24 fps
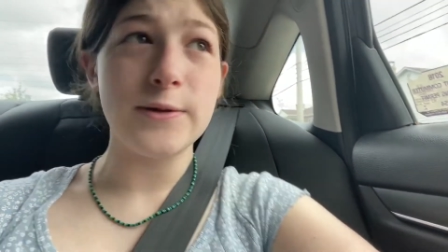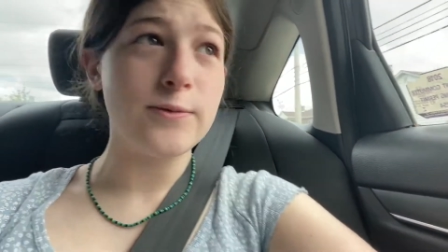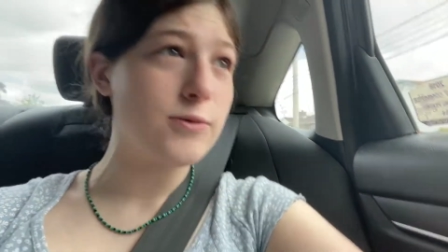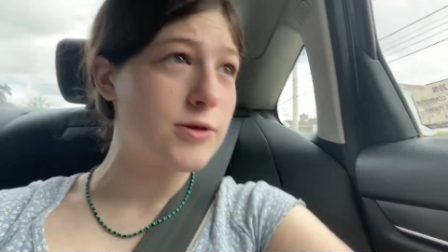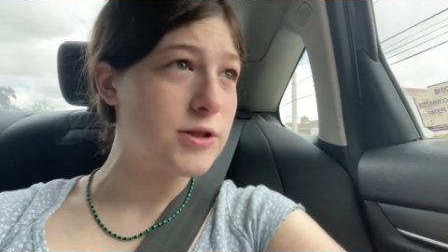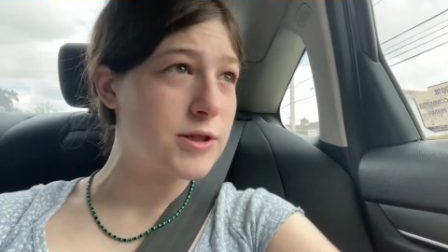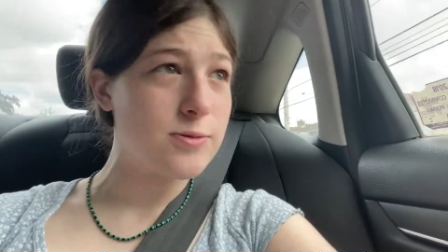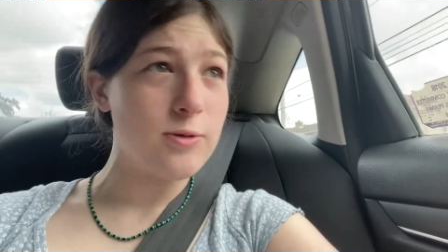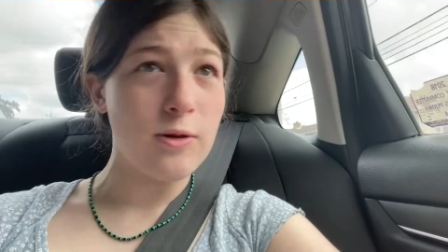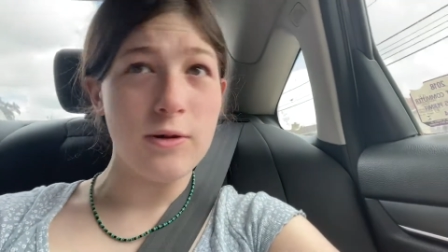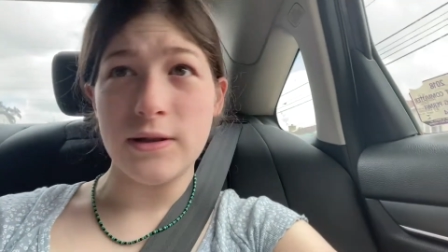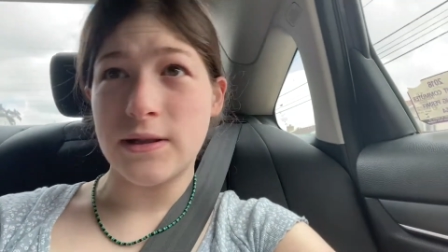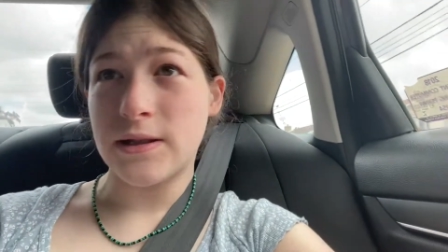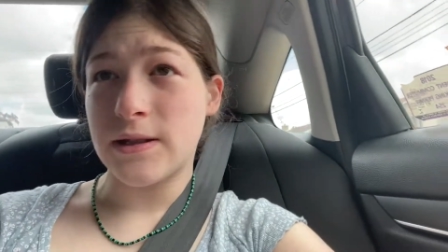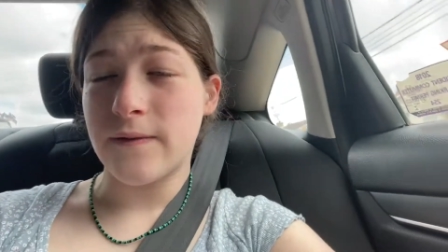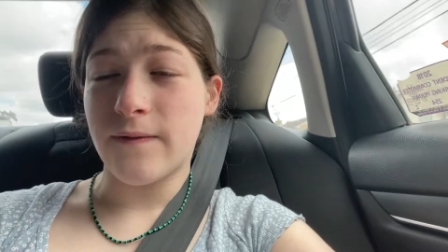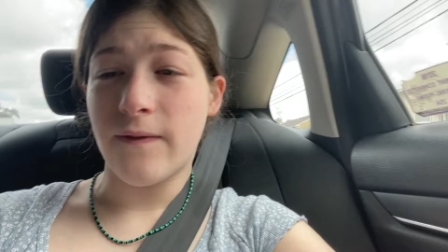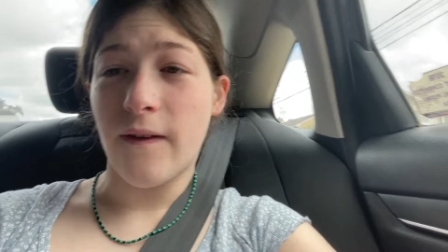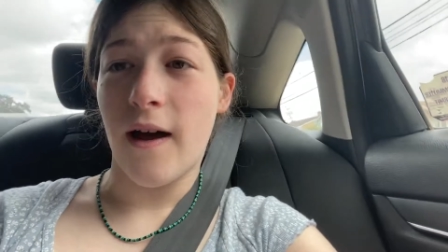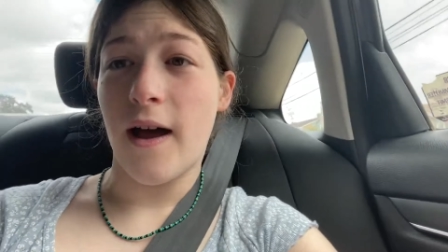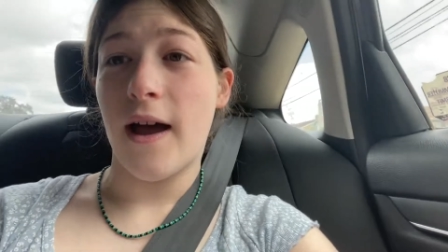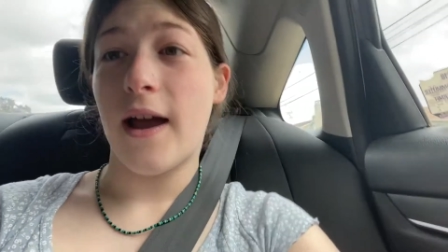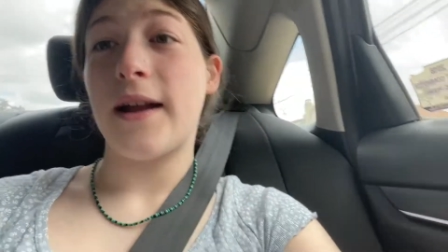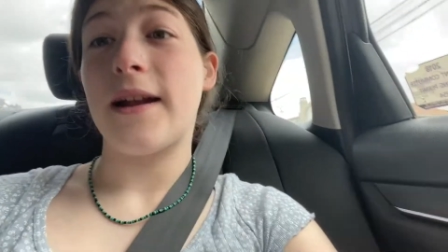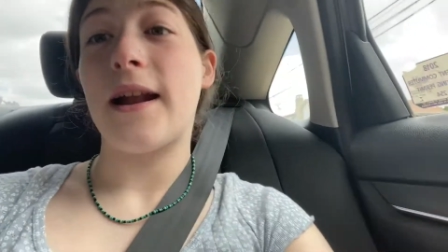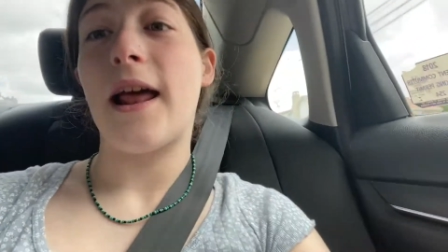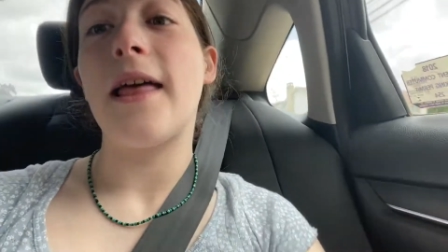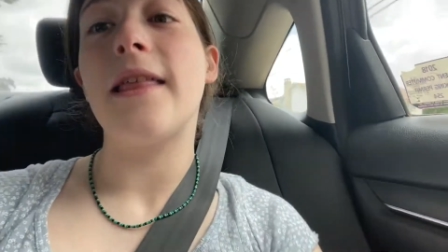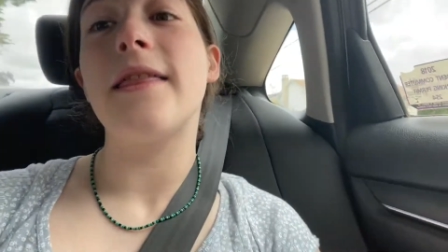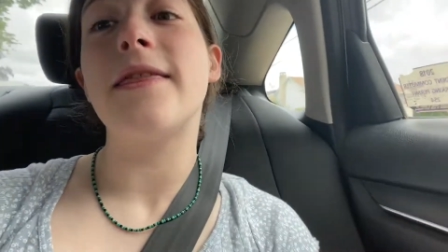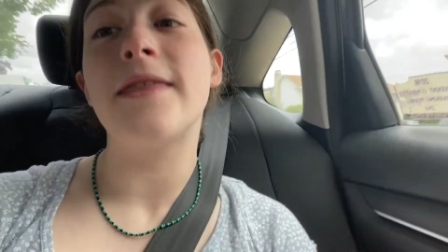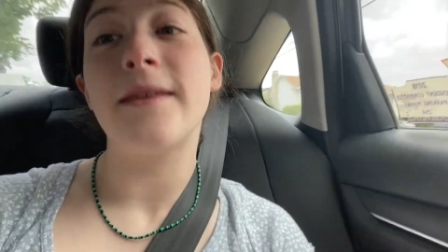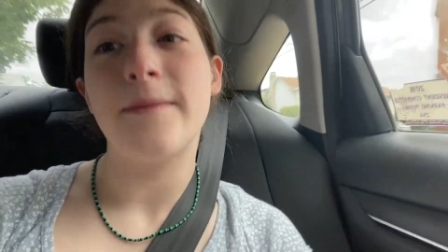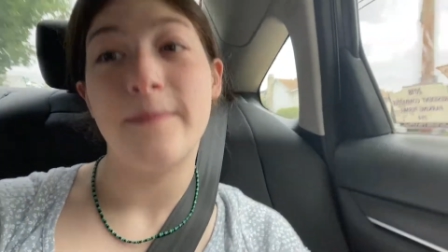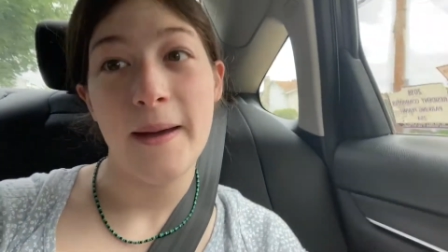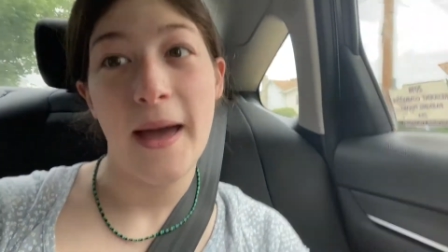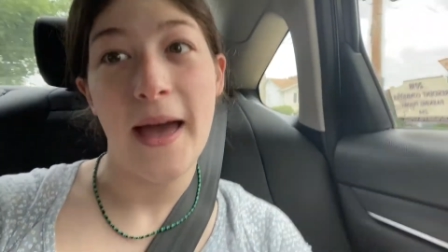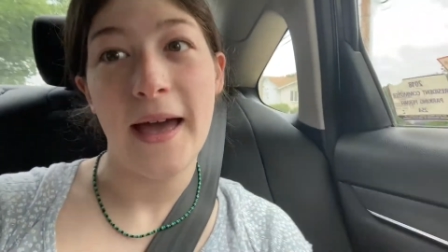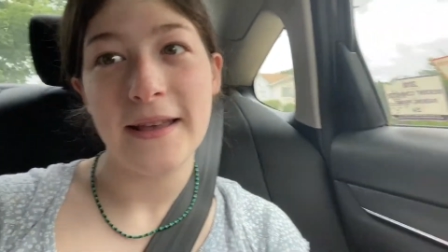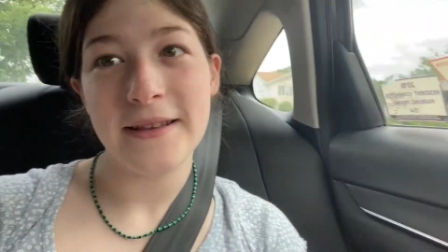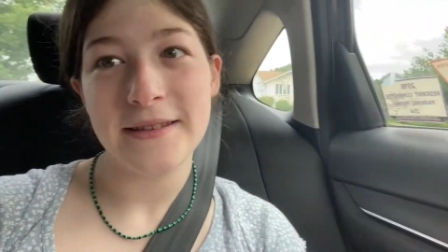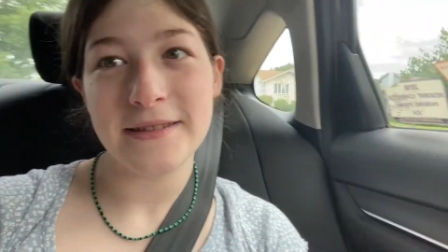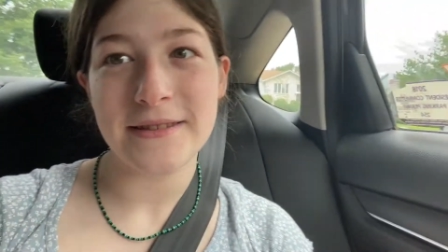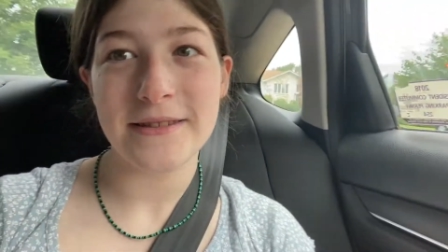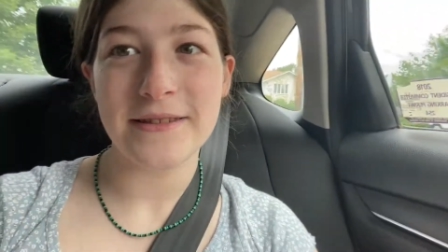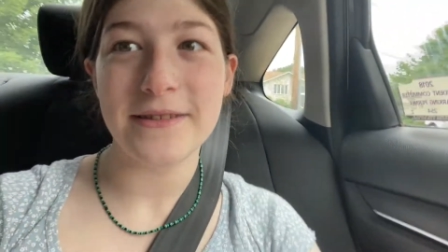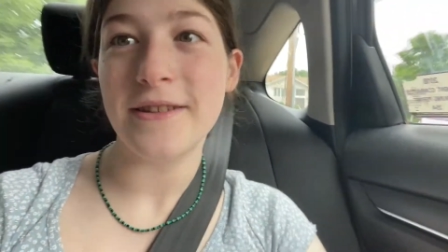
We're supposed to find the best.